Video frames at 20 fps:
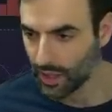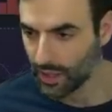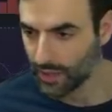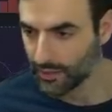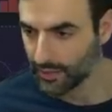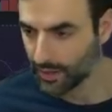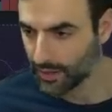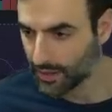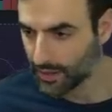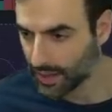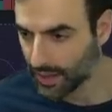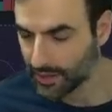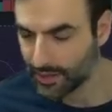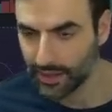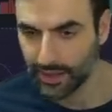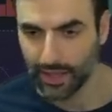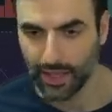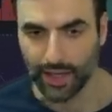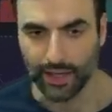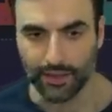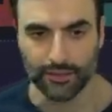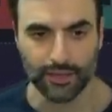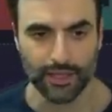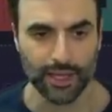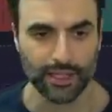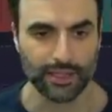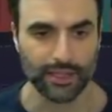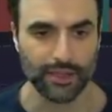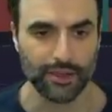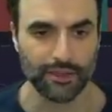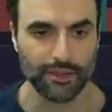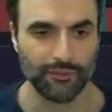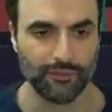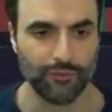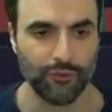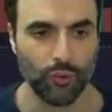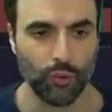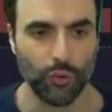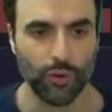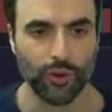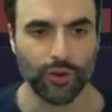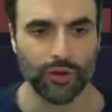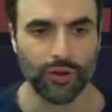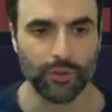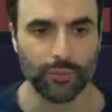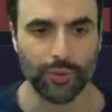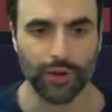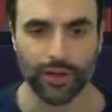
It is at 90, yeah, 94